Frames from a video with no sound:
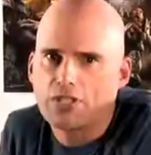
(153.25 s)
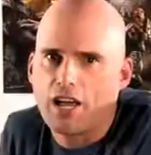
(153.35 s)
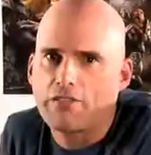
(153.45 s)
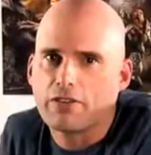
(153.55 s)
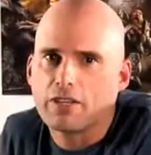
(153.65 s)

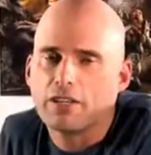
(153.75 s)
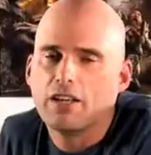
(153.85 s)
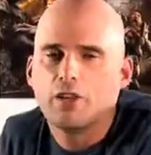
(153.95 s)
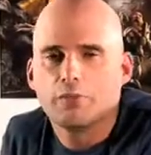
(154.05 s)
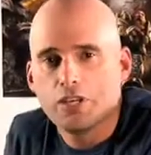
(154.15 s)
covered,
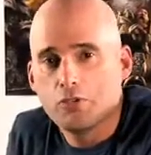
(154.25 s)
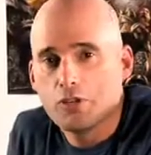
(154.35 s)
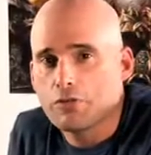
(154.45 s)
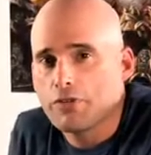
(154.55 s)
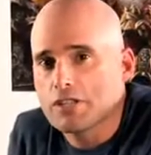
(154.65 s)
but you and
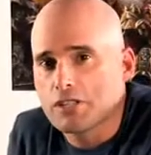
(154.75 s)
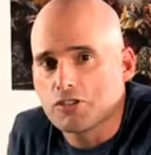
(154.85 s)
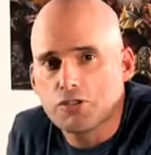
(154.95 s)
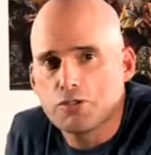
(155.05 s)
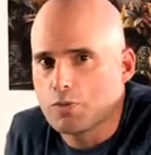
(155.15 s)
your friends can
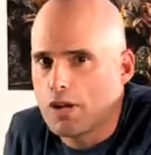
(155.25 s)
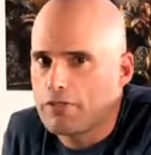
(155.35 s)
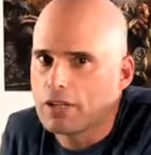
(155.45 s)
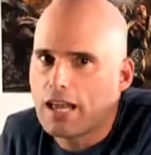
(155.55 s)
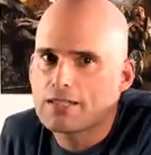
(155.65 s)
choose
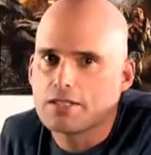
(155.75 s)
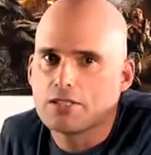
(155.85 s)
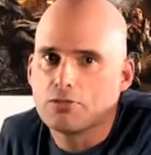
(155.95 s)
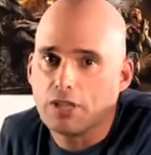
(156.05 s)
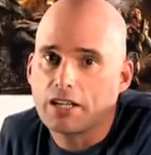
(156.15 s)
whatever
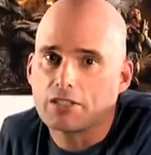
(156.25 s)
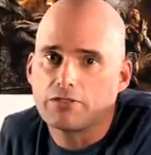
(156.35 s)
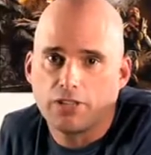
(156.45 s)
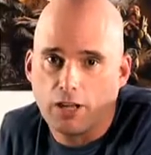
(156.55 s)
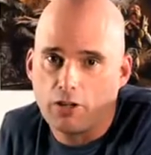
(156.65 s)
classes you like to
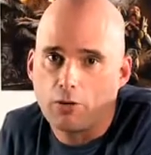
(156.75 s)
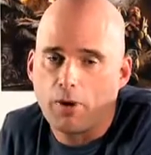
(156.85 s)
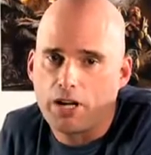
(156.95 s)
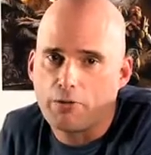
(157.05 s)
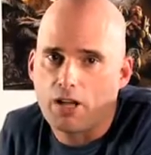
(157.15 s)
fill out your
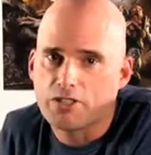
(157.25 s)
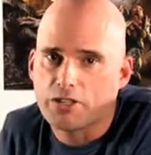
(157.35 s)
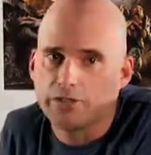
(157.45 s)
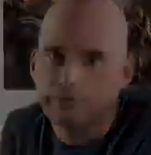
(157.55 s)
party roster.